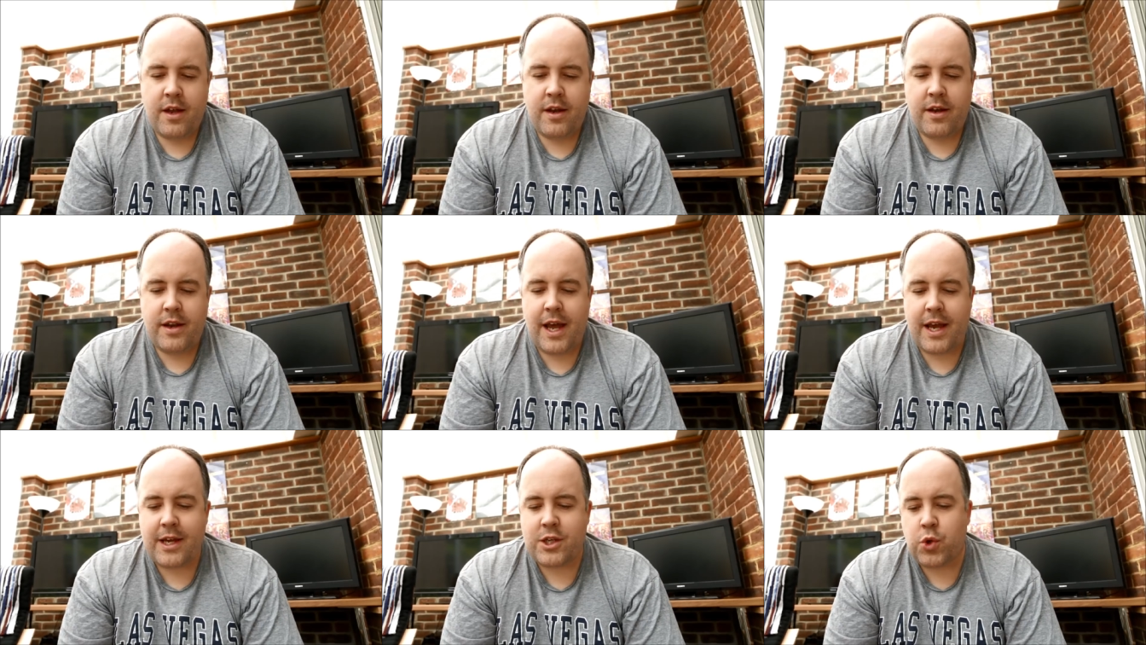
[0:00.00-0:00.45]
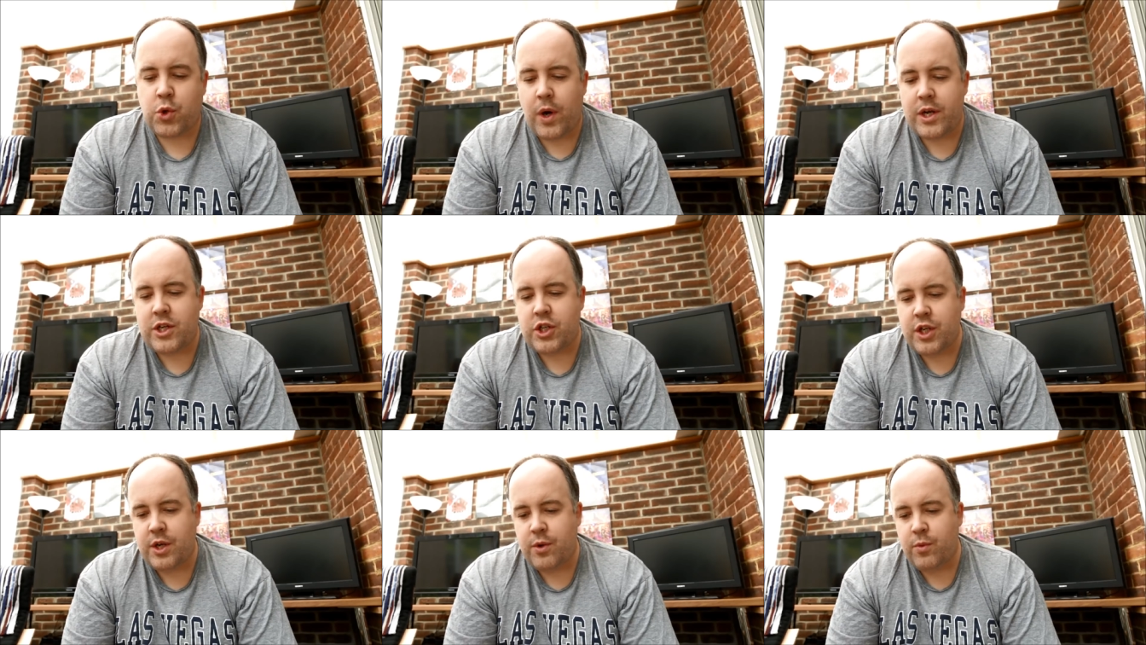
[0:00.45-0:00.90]
Next
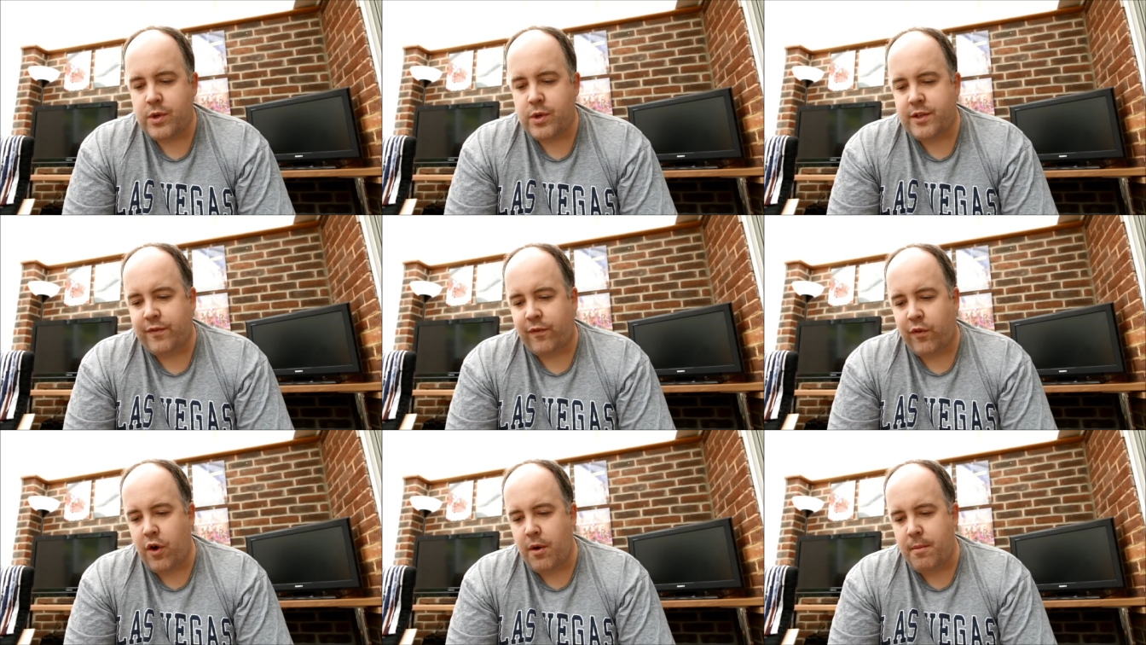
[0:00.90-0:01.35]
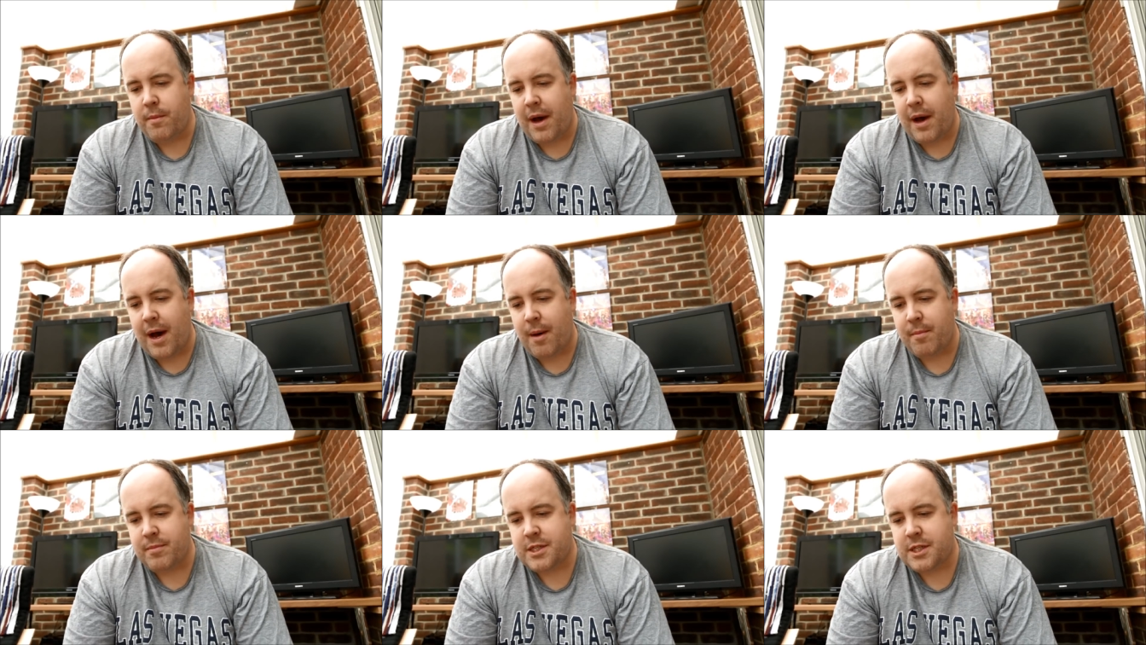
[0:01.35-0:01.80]
question was from
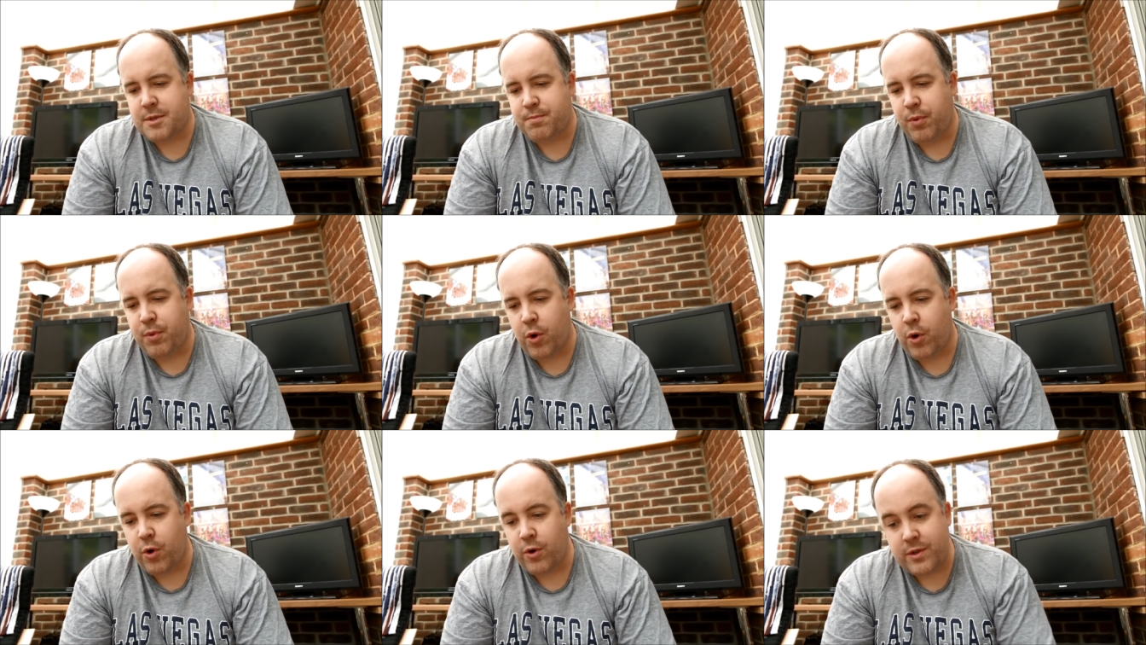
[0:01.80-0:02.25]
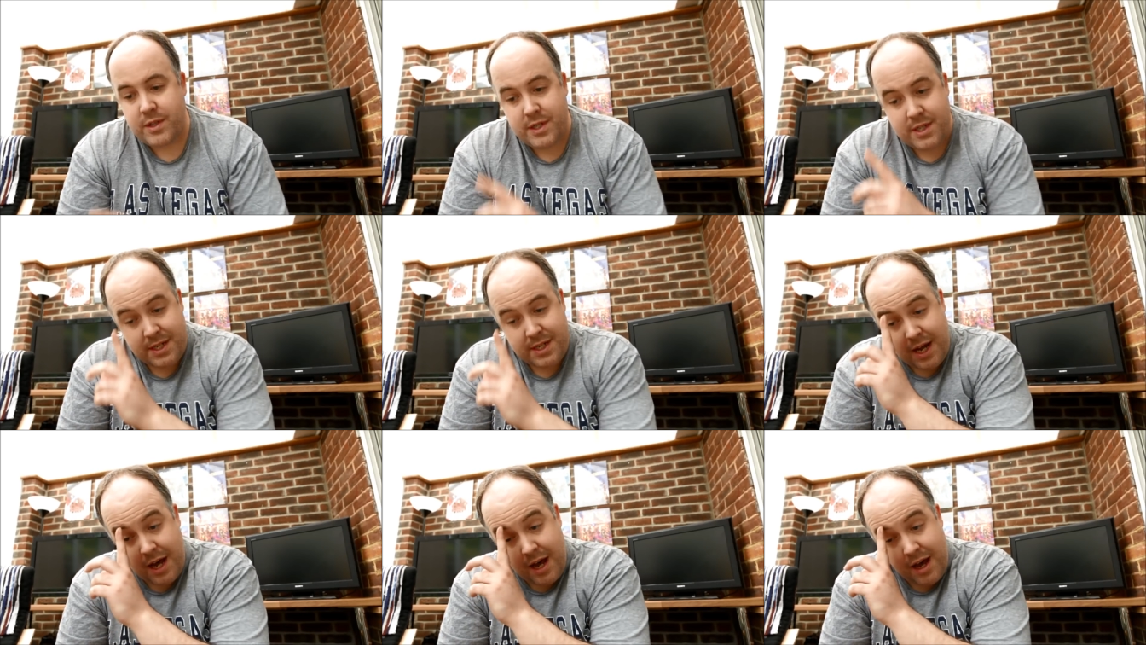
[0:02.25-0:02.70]

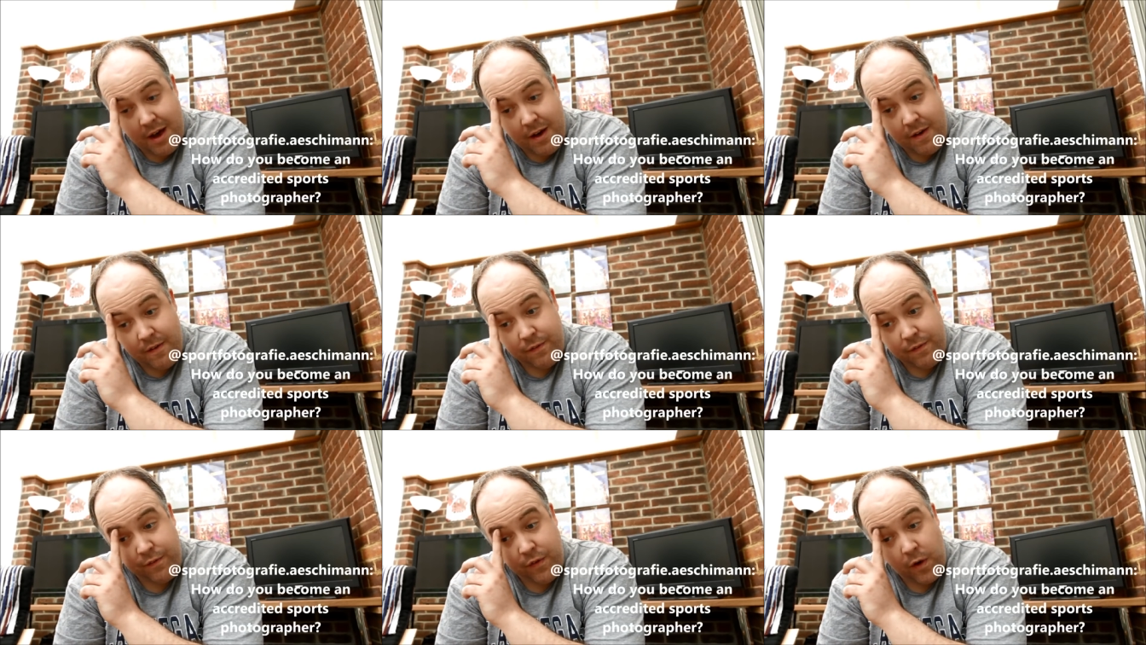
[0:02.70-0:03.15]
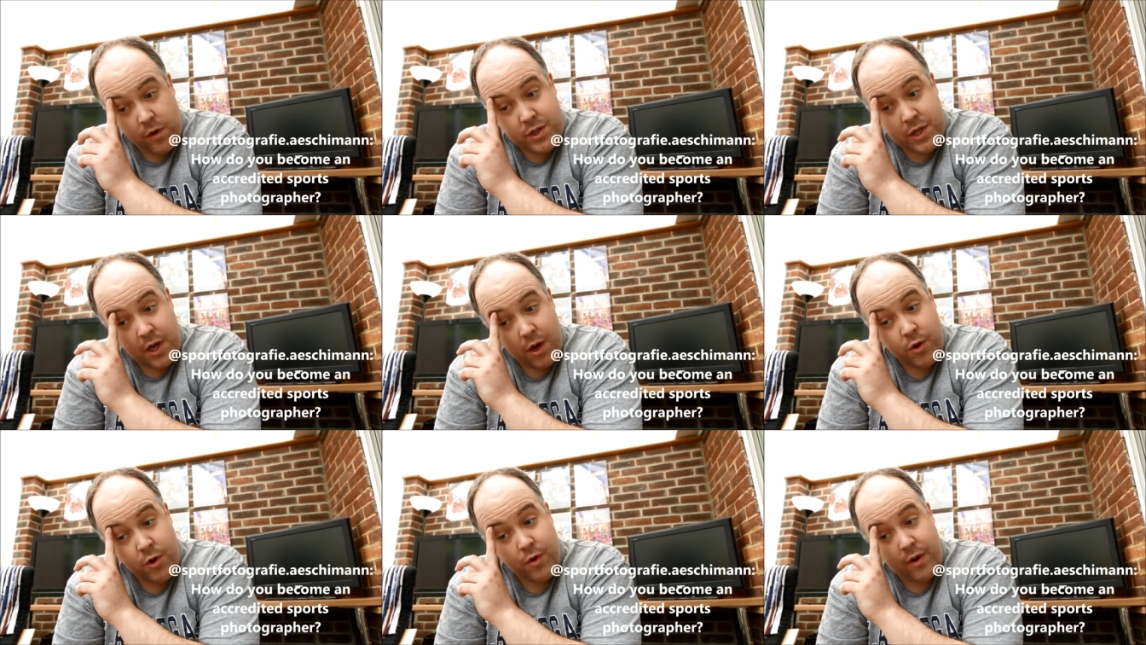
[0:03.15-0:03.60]
Sports
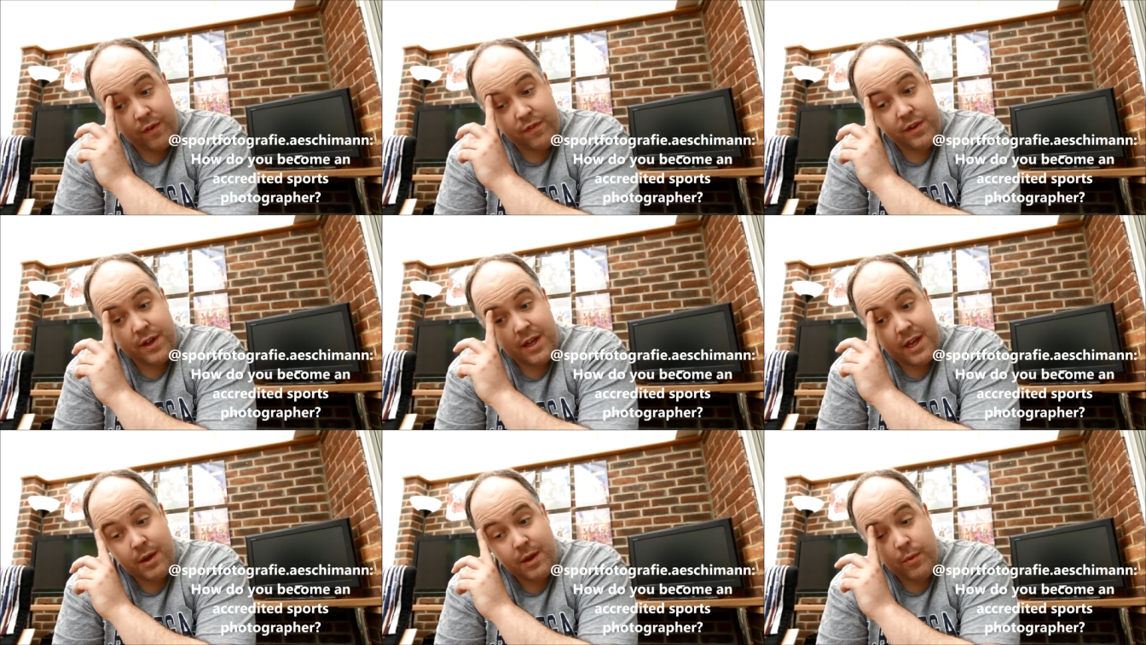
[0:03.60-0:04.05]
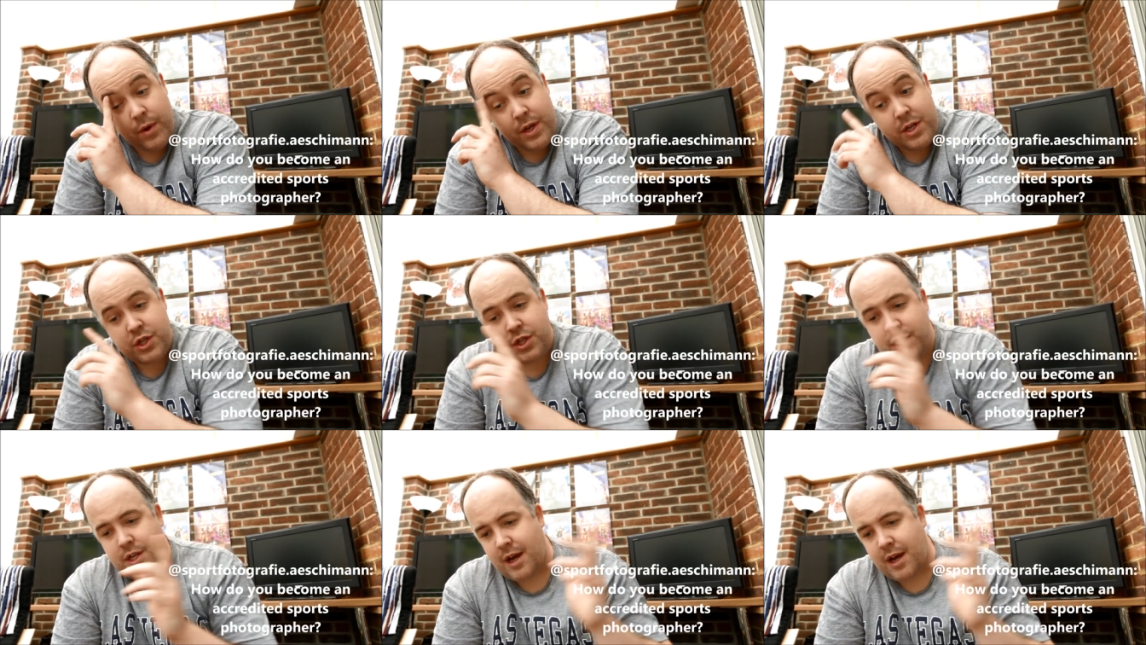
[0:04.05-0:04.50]
Photography,
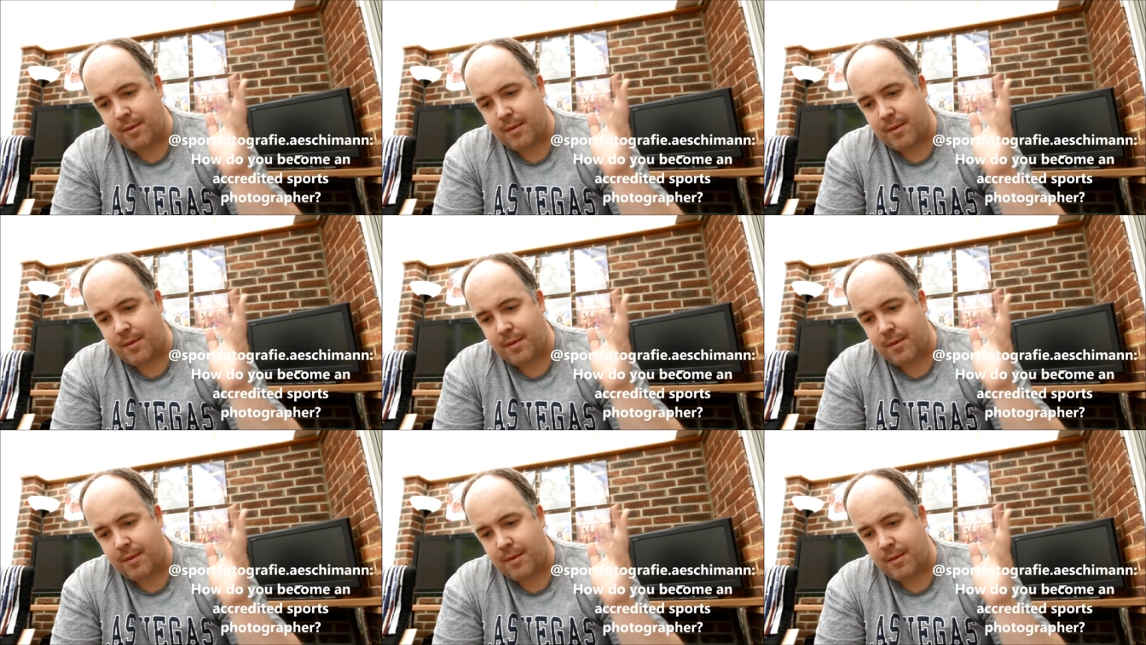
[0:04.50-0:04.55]
which